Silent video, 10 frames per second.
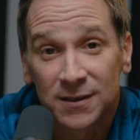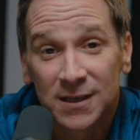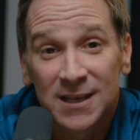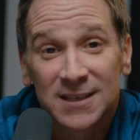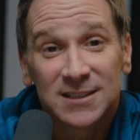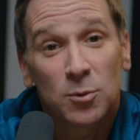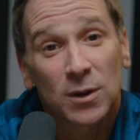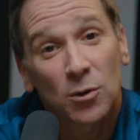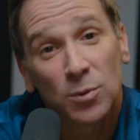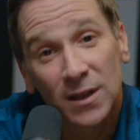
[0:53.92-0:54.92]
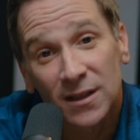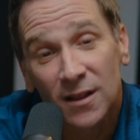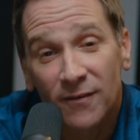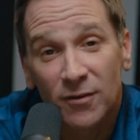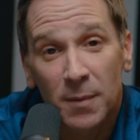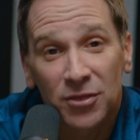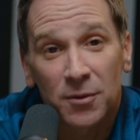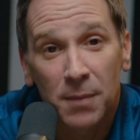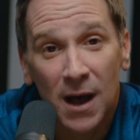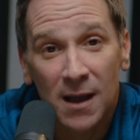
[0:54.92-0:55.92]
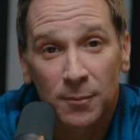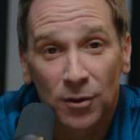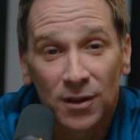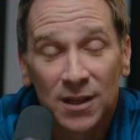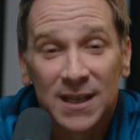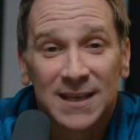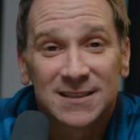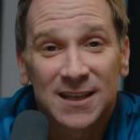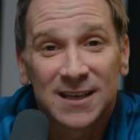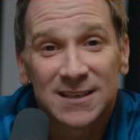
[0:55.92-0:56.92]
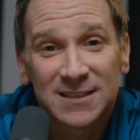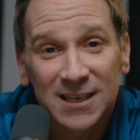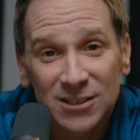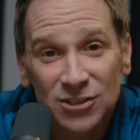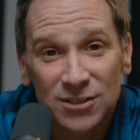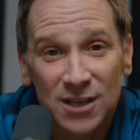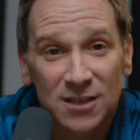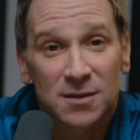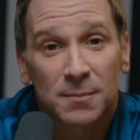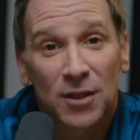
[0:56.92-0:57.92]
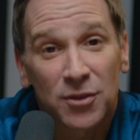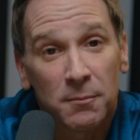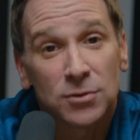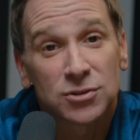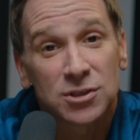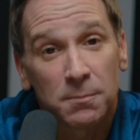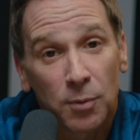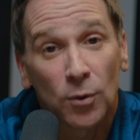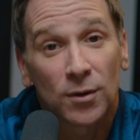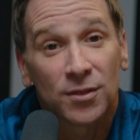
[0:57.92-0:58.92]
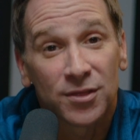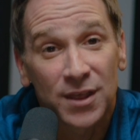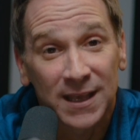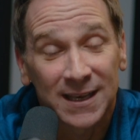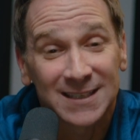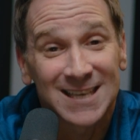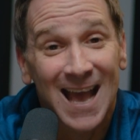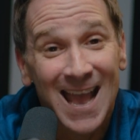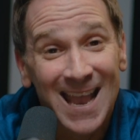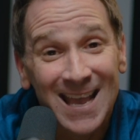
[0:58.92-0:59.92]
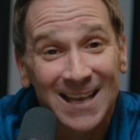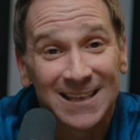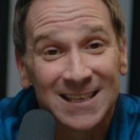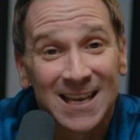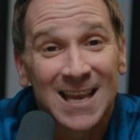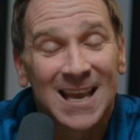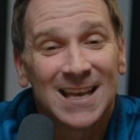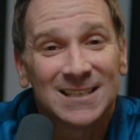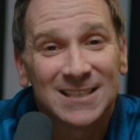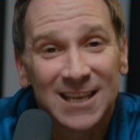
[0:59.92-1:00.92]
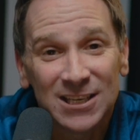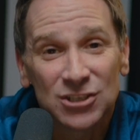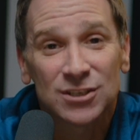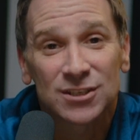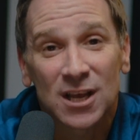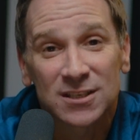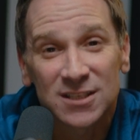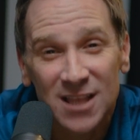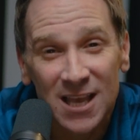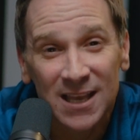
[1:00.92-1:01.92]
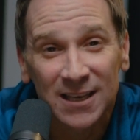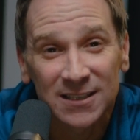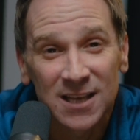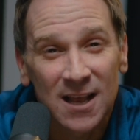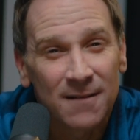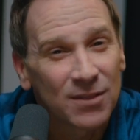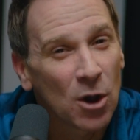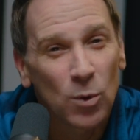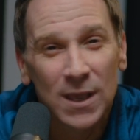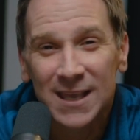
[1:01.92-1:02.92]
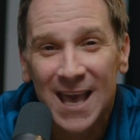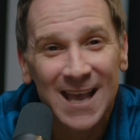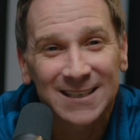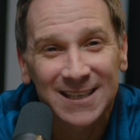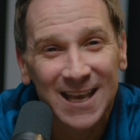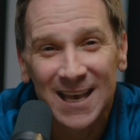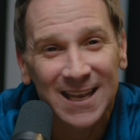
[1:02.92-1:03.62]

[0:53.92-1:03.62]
See, what I really love about the Bible is that it teaches us about the most important things, and it teaches us things that we can't get